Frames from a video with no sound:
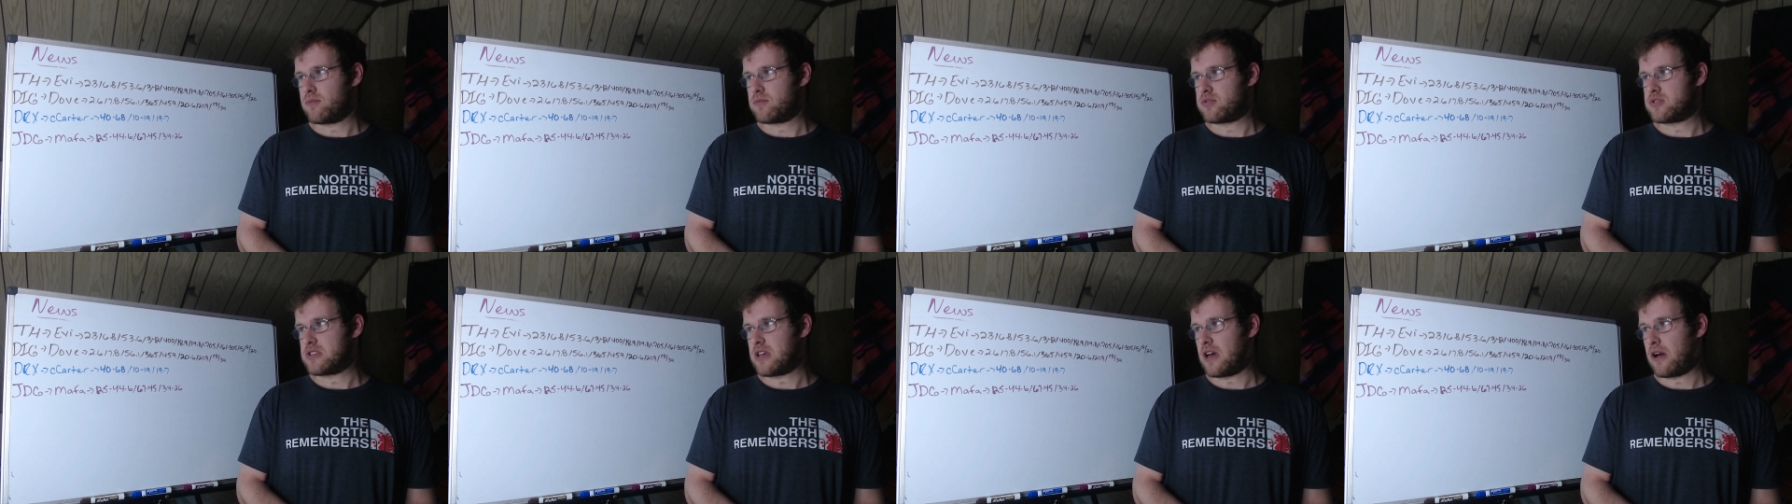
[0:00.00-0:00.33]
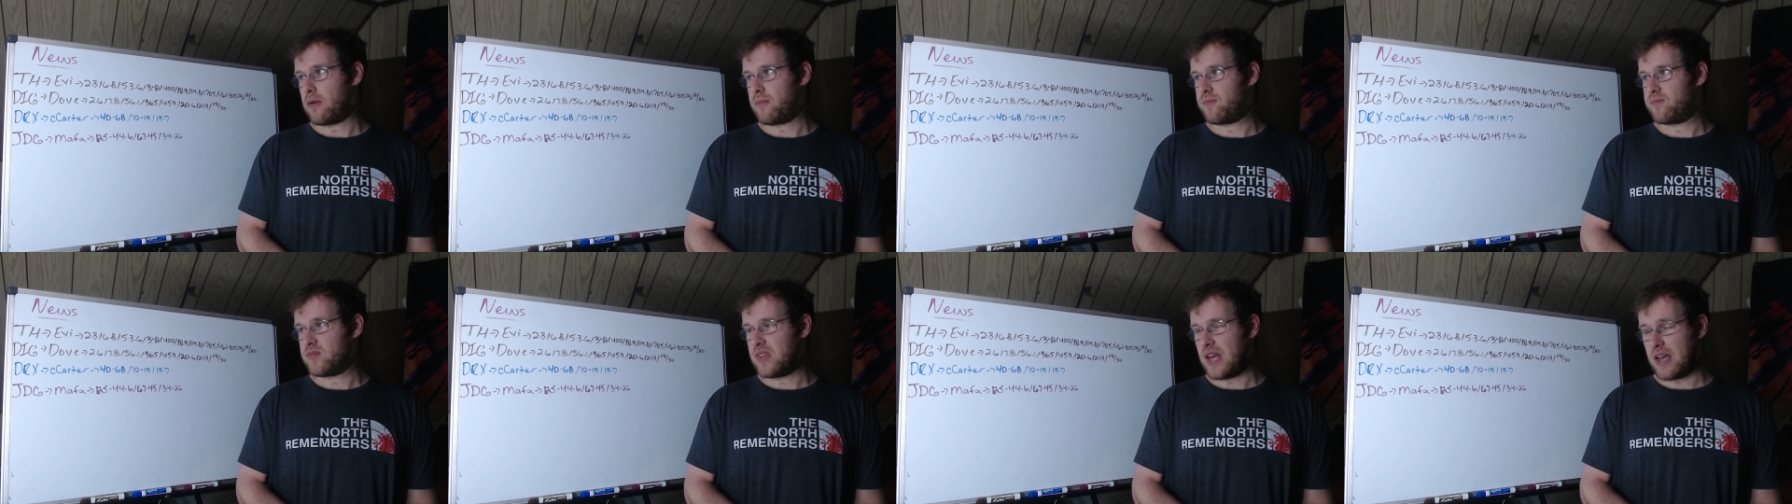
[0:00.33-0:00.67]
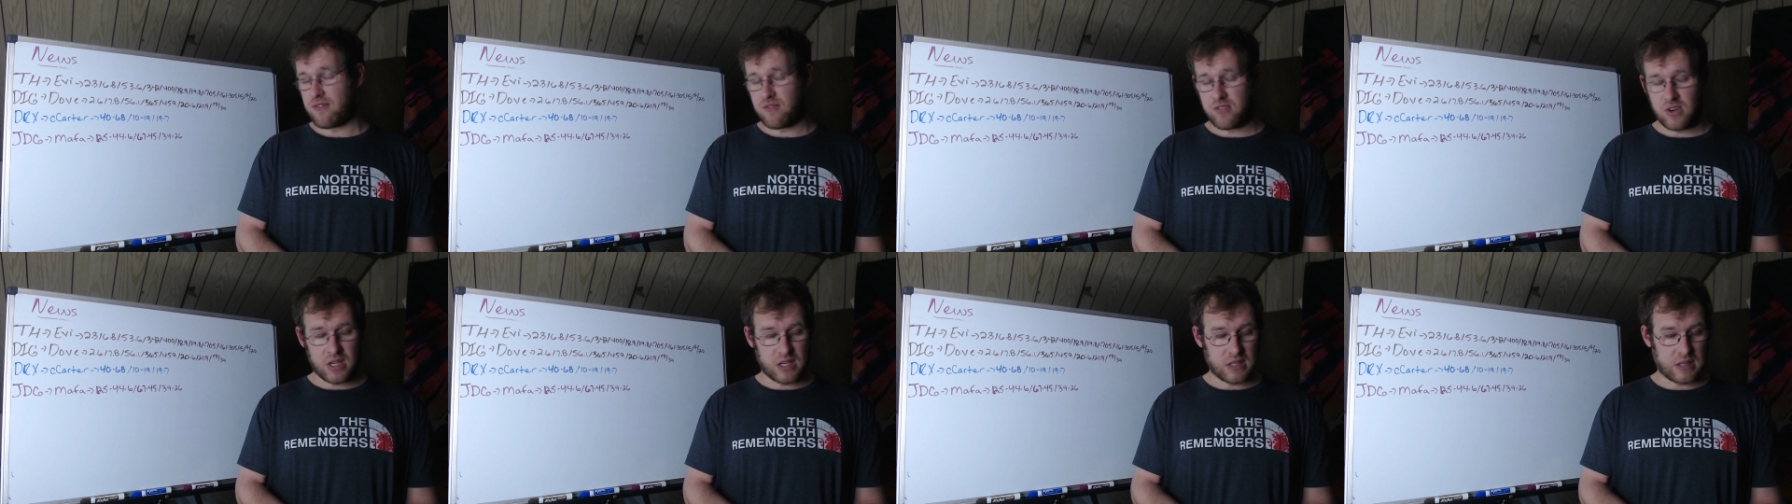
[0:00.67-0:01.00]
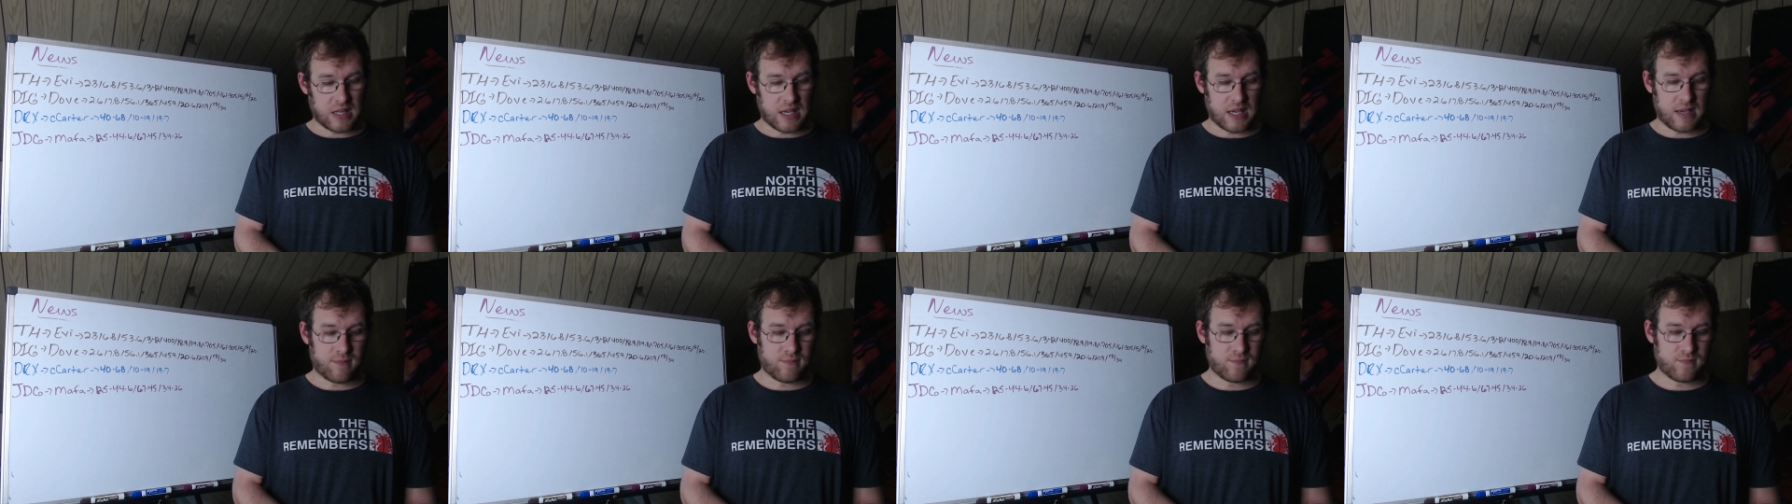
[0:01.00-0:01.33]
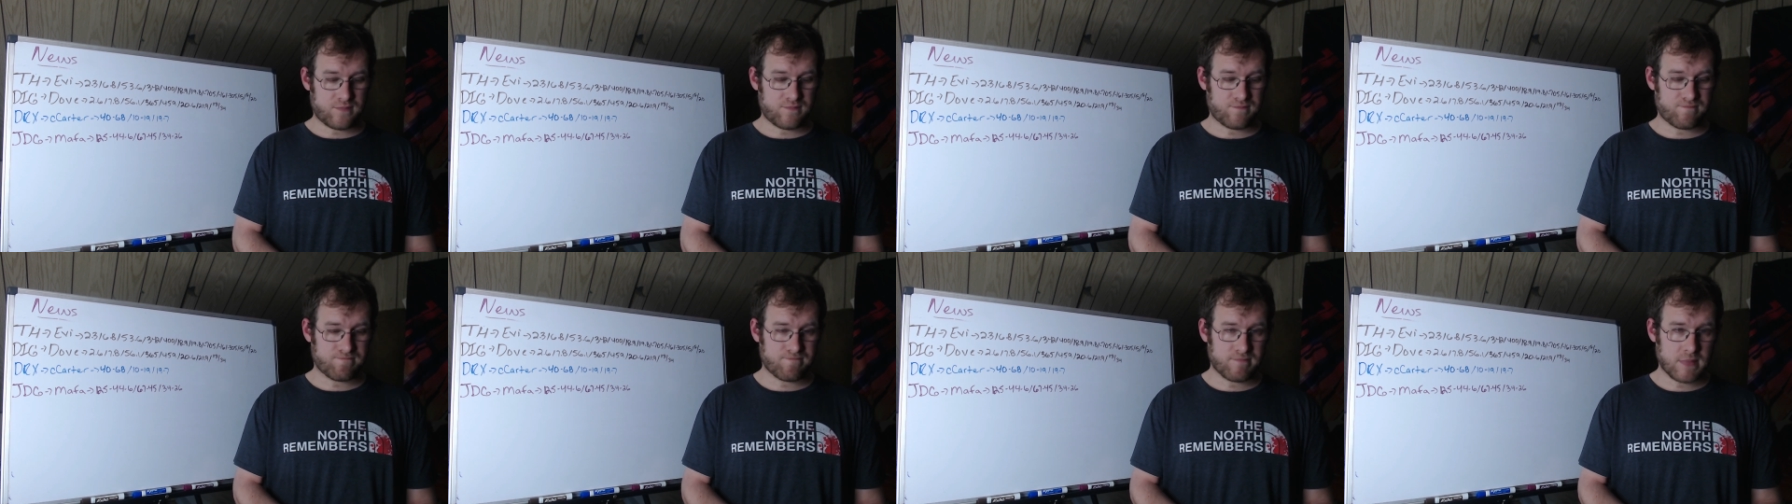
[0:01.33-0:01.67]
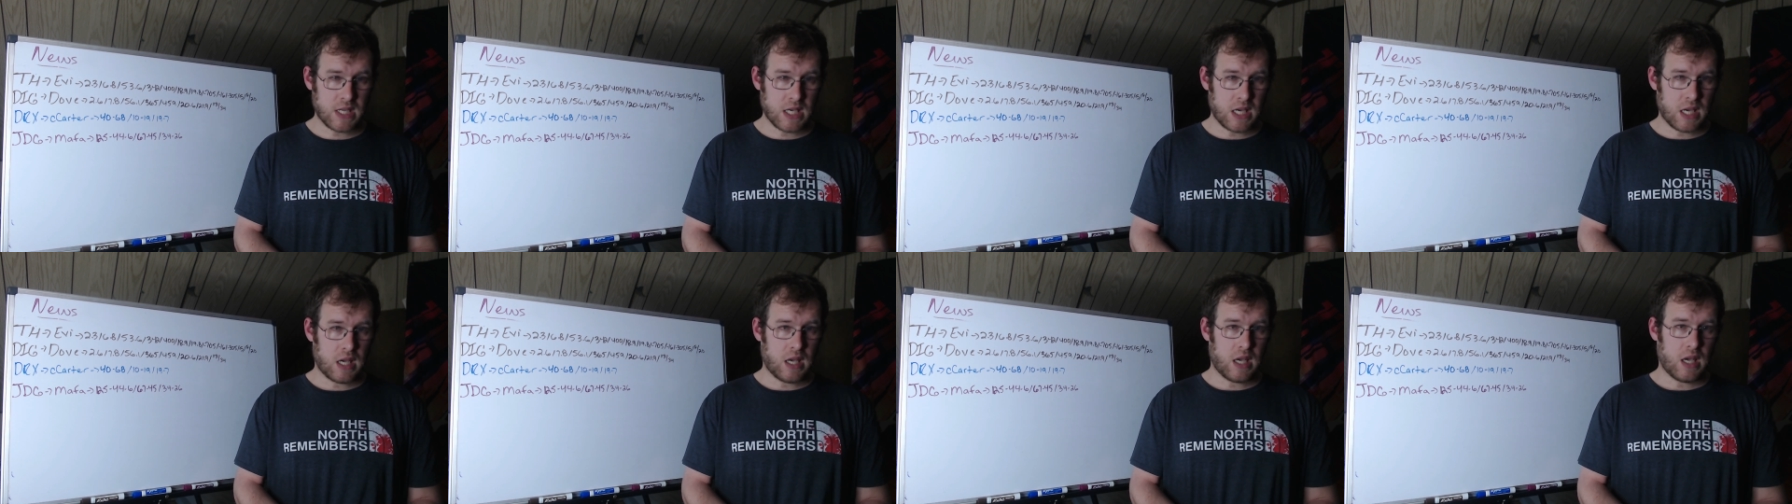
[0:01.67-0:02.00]
So definitely
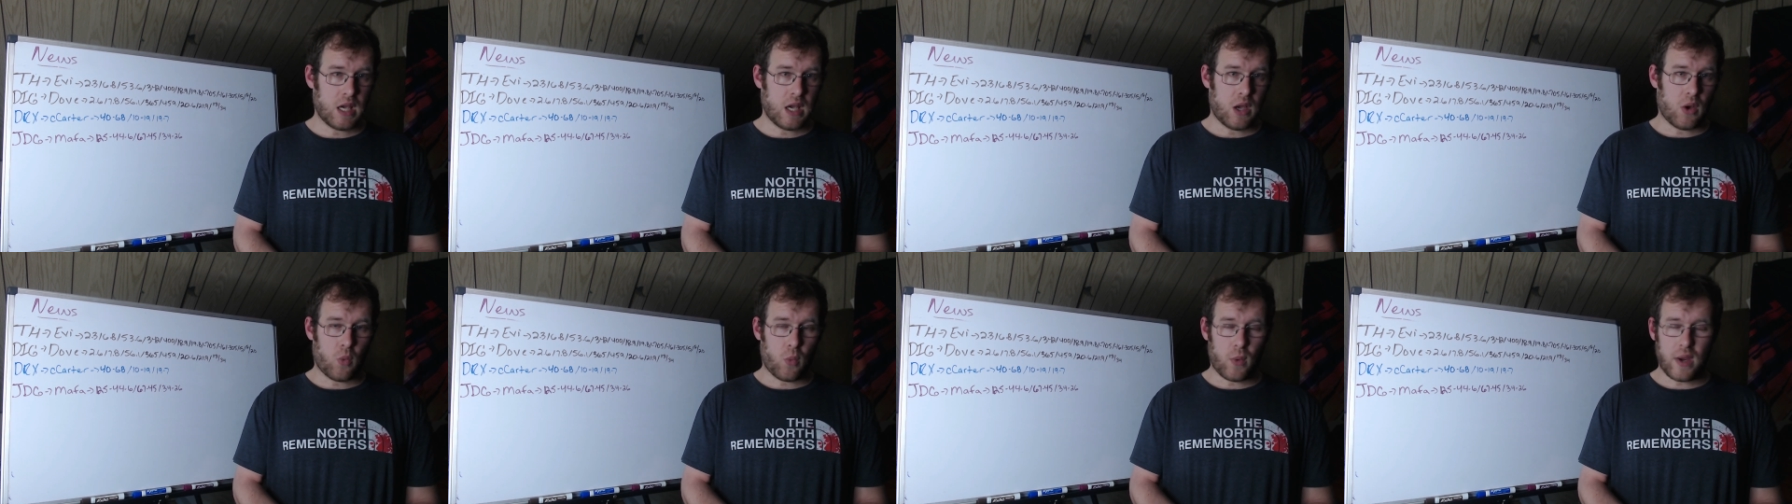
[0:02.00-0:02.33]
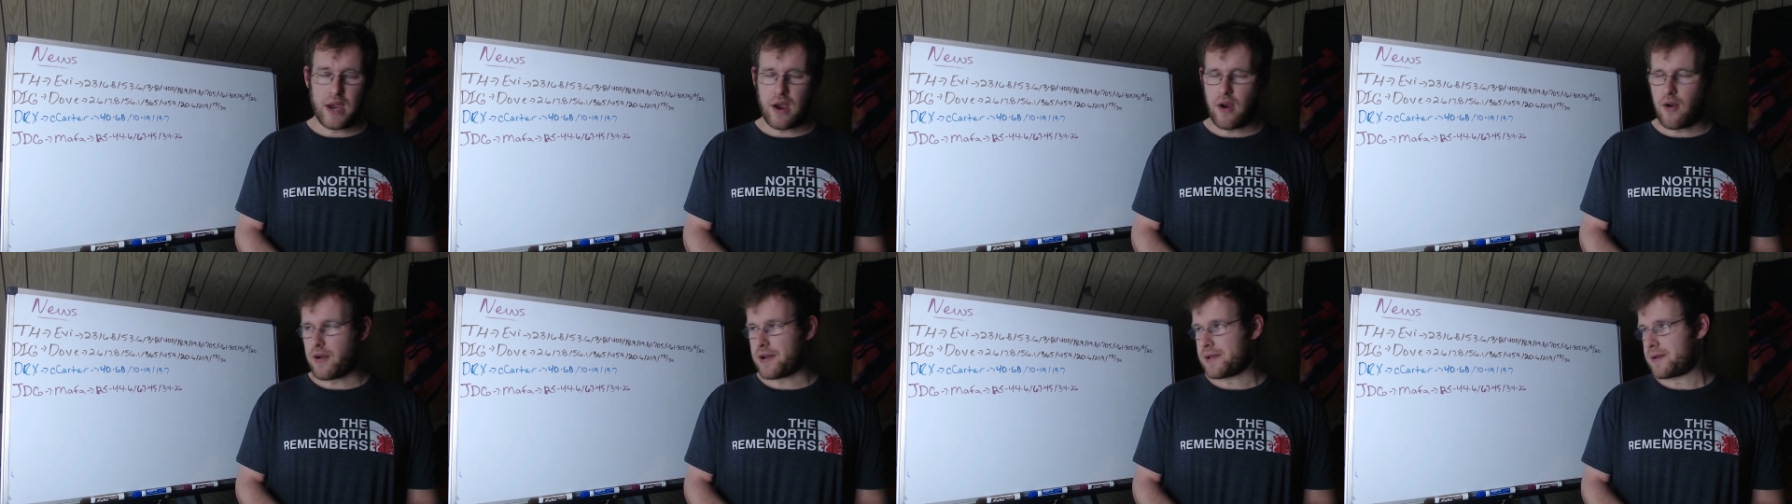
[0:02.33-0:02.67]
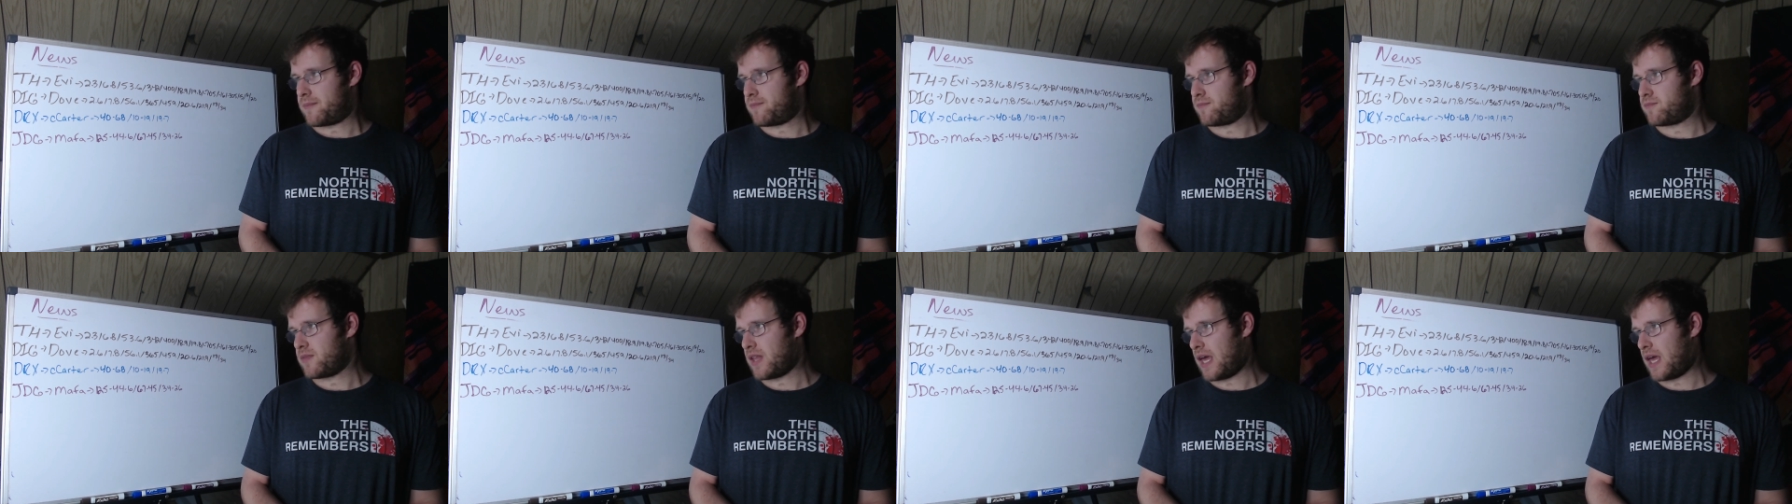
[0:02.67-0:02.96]
weird.